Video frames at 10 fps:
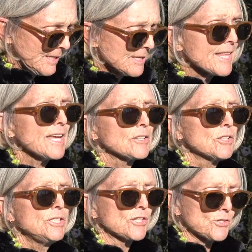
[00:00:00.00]
Thank
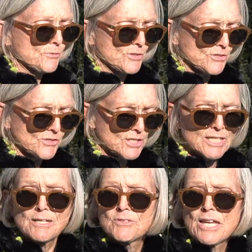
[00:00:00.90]
goodness for the
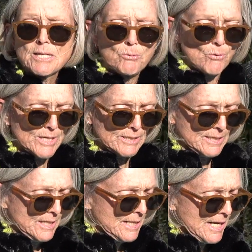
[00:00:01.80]
city of Dana Point
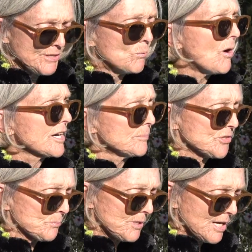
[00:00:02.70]
and the
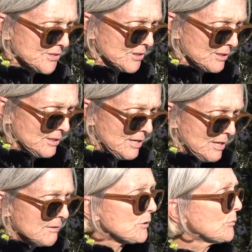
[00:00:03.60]
Waterman's Plaza
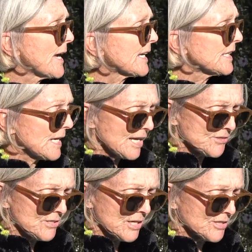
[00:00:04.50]
for
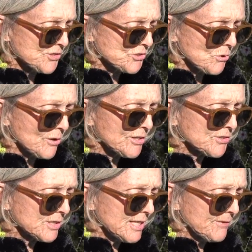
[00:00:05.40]
recognizing the historic
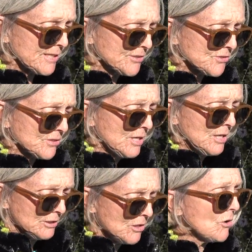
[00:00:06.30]
significance
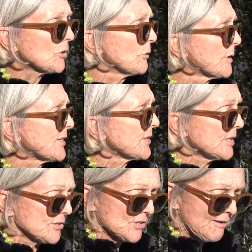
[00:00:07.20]
local
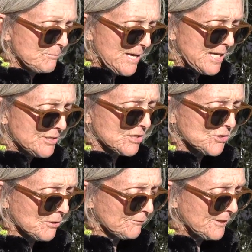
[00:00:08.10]
residents have made to
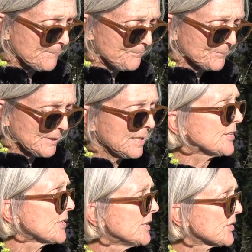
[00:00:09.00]
surfing,
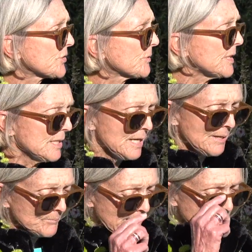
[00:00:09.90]
its industry,
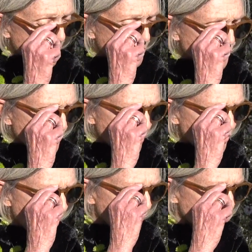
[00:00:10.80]
and culture in
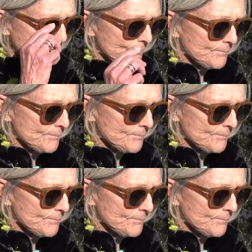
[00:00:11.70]
general.